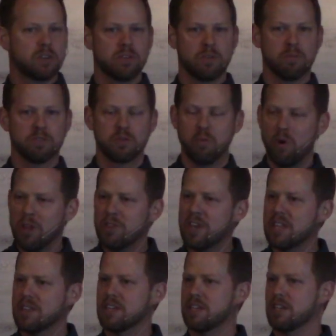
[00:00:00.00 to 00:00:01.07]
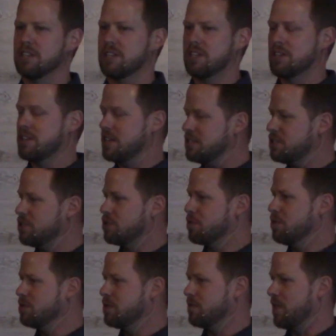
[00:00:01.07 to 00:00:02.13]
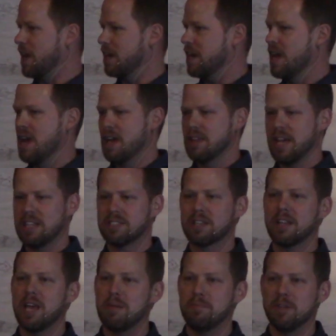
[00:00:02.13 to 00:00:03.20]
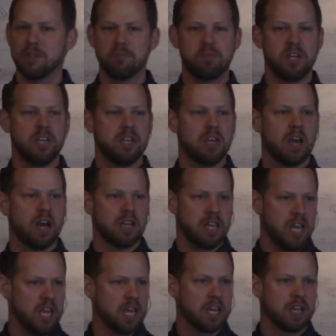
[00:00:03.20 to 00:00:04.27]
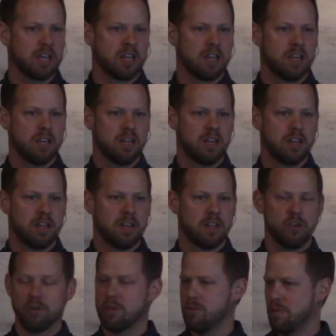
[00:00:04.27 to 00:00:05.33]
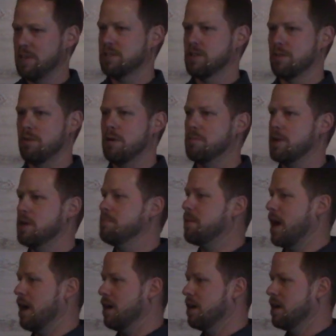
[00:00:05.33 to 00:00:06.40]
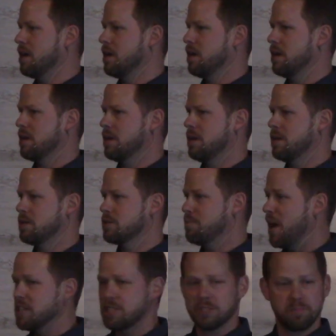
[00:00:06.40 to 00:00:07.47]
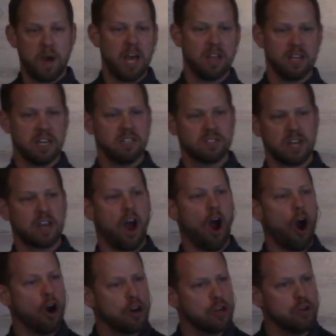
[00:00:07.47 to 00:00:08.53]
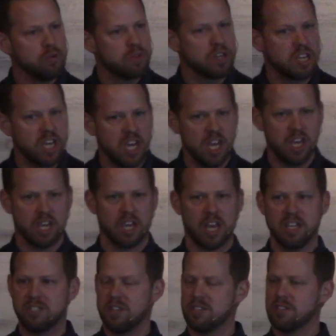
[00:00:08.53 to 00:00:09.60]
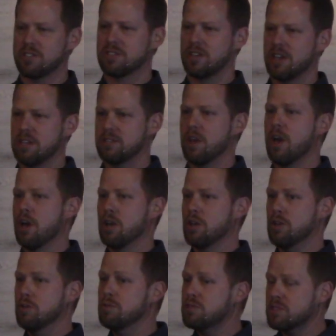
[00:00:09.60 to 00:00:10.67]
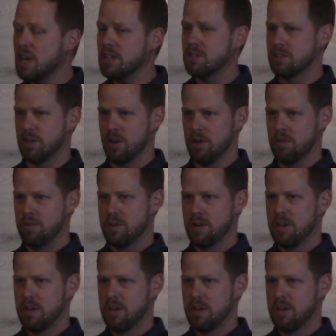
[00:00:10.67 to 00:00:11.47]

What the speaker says: So there was one thing that could get you crucified, and that's claiming to be a king. You're a threat to the Roman Empire. So Pontius Pilate, he's like, are you the king? And Jesus says, you said so.